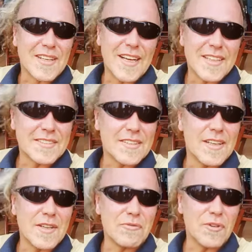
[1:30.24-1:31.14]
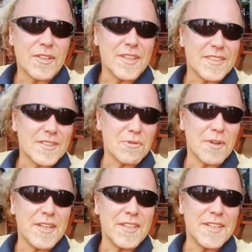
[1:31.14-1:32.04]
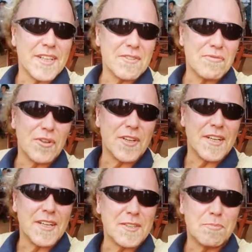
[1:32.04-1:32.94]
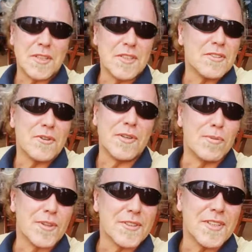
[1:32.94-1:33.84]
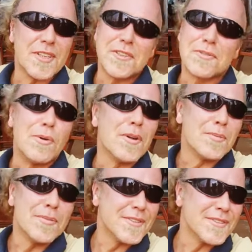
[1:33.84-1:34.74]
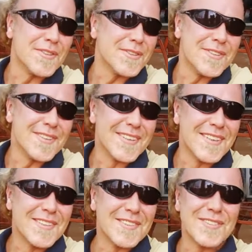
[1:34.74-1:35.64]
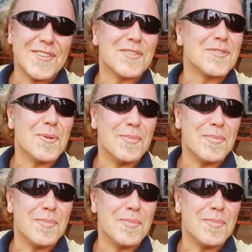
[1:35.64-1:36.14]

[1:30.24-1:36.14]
The last uh, four days are raining and four nights, but it's only water and it's warm. So not so